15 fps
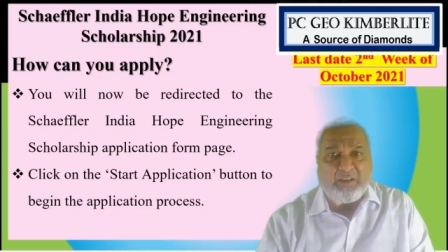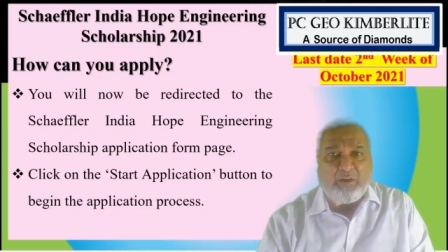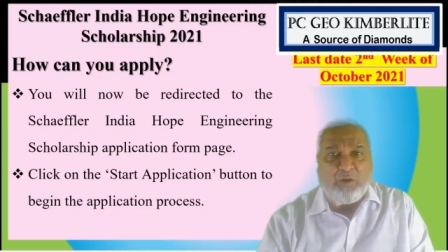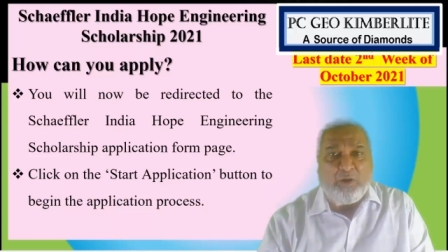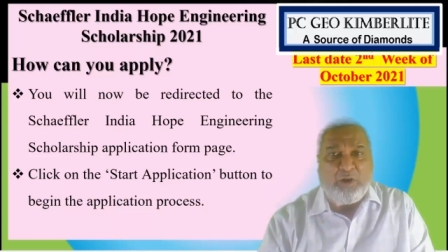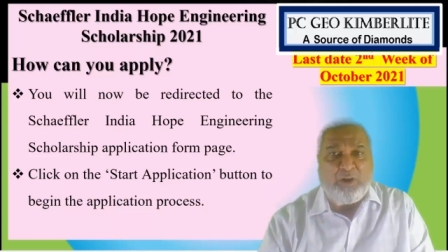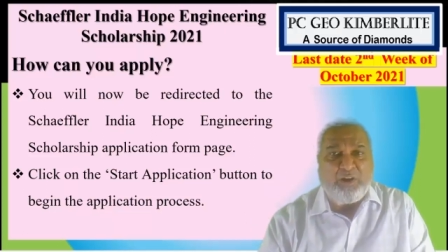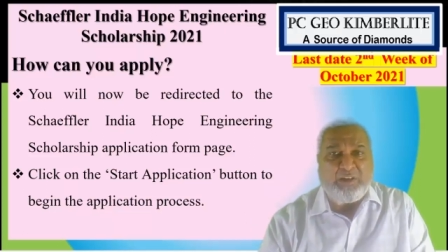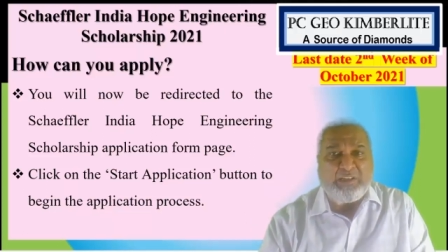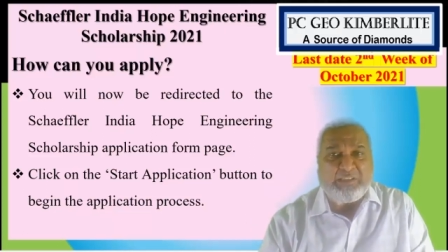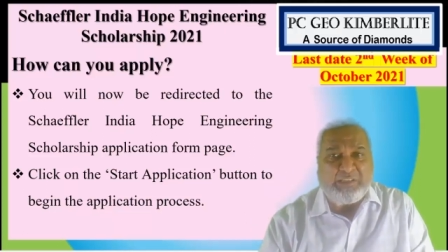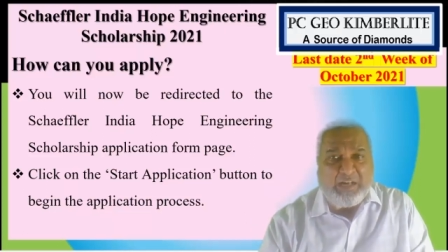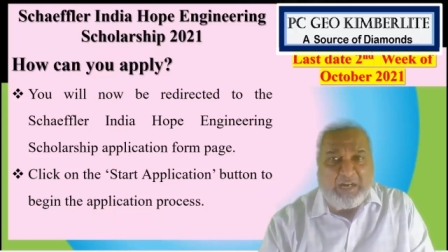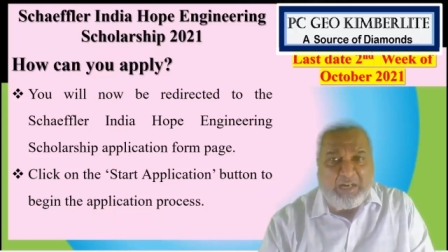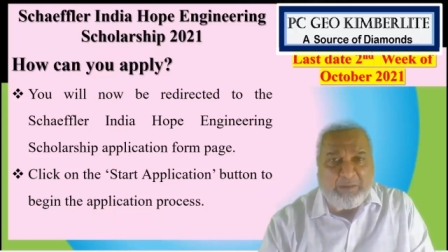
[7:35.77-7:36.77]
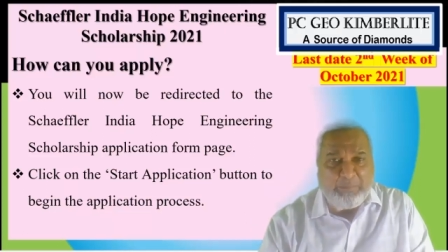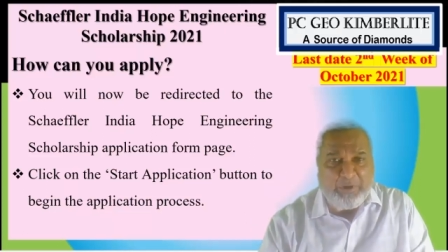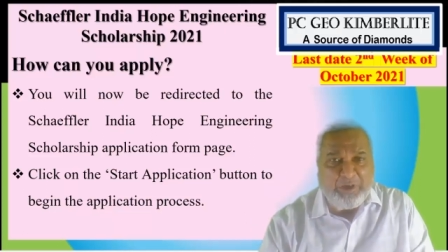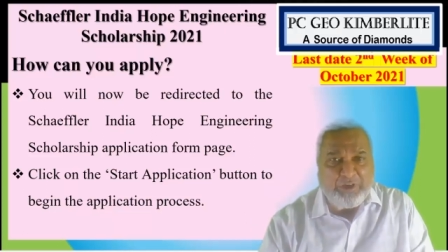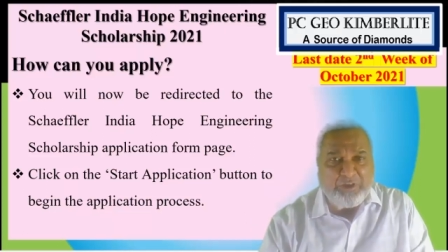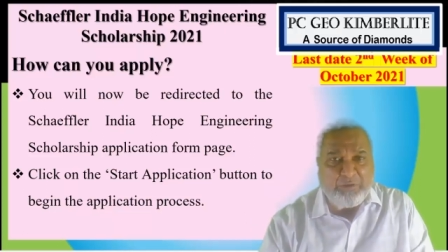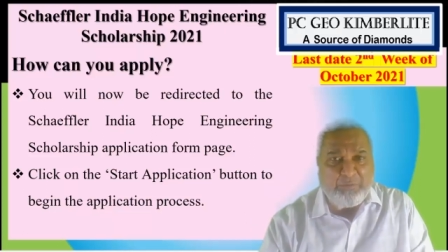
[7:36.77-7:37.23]
on start
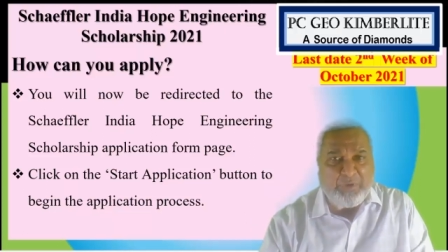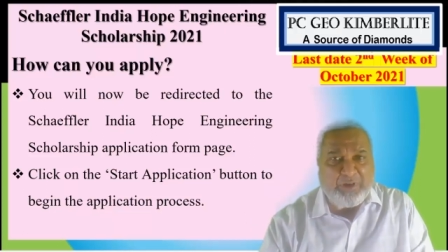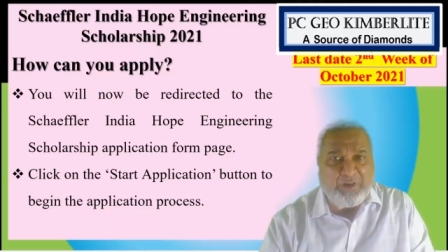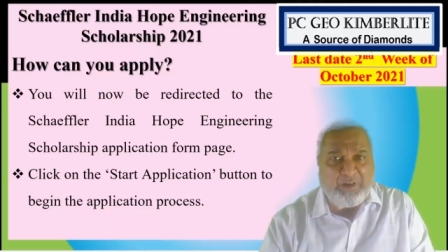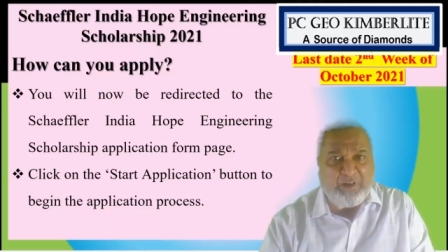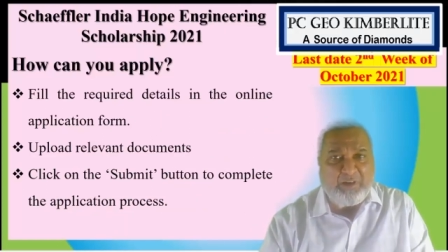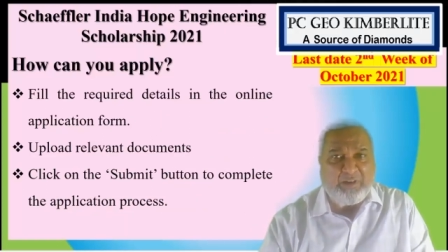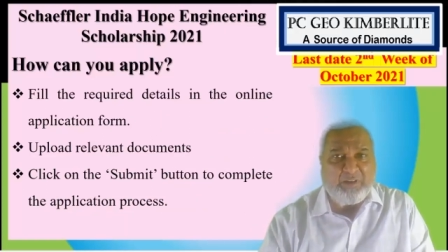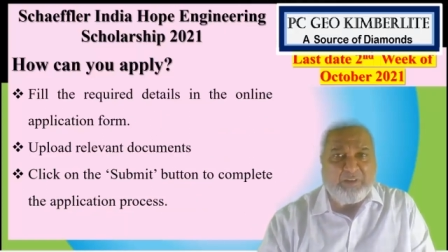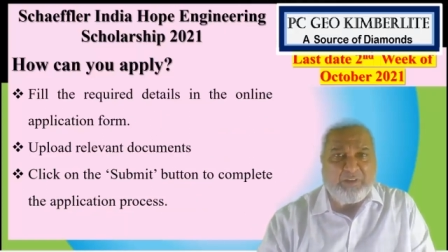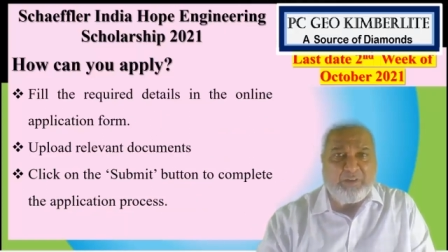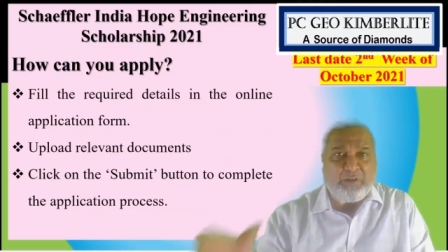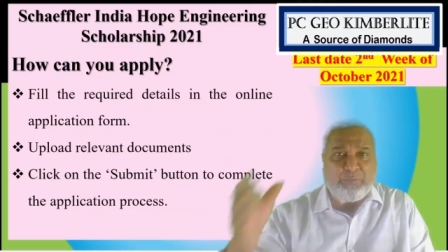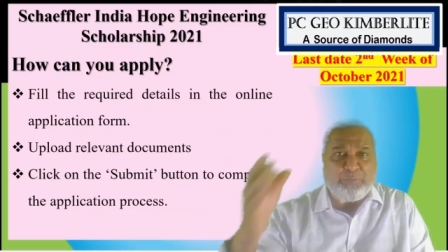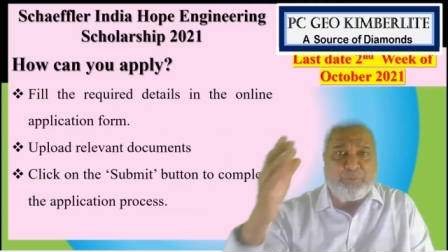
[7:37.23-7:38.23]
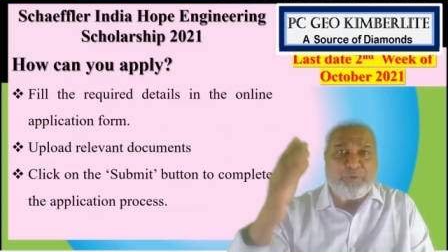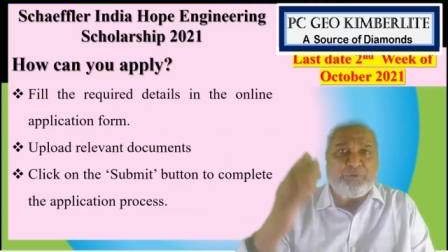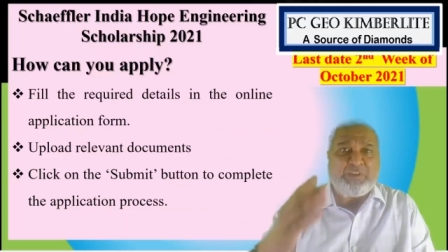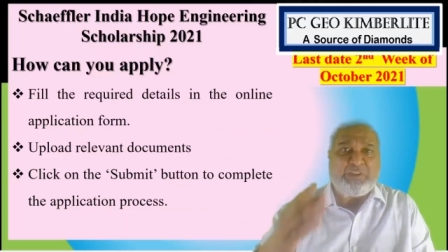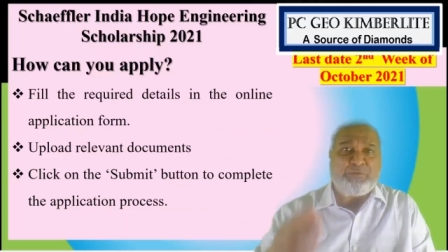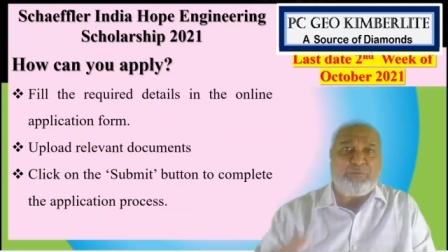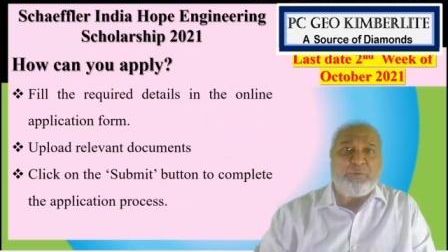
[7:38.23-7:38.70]
application button, your
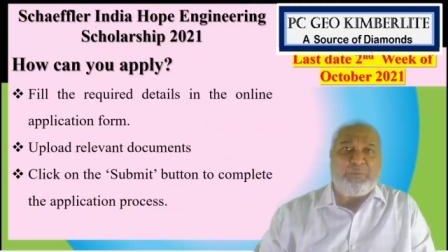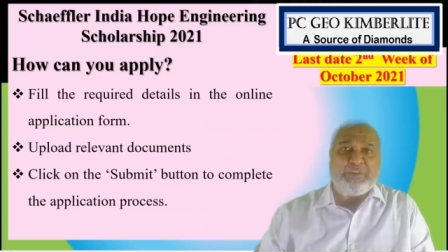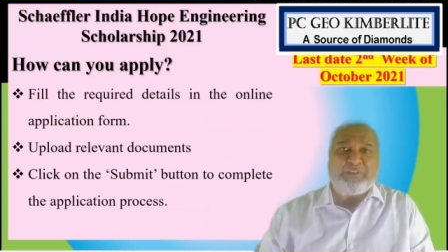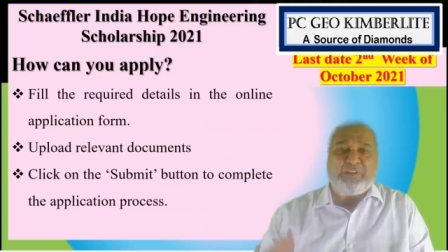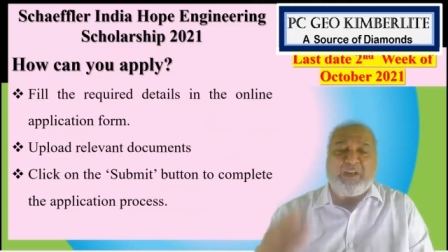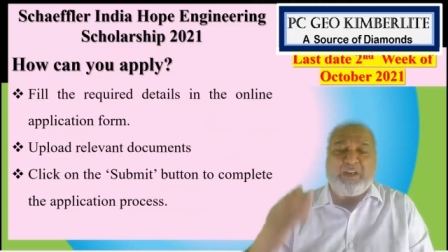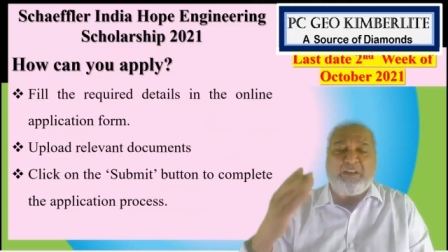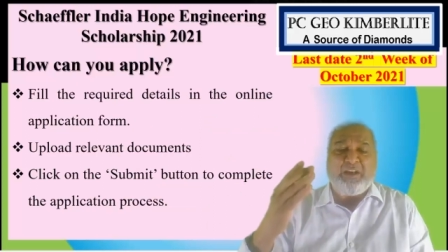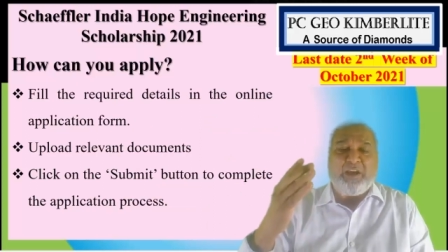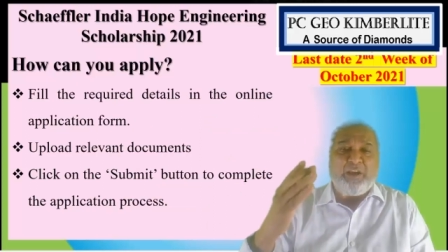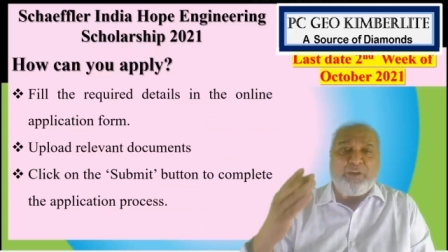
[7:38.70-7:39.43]
process will be start.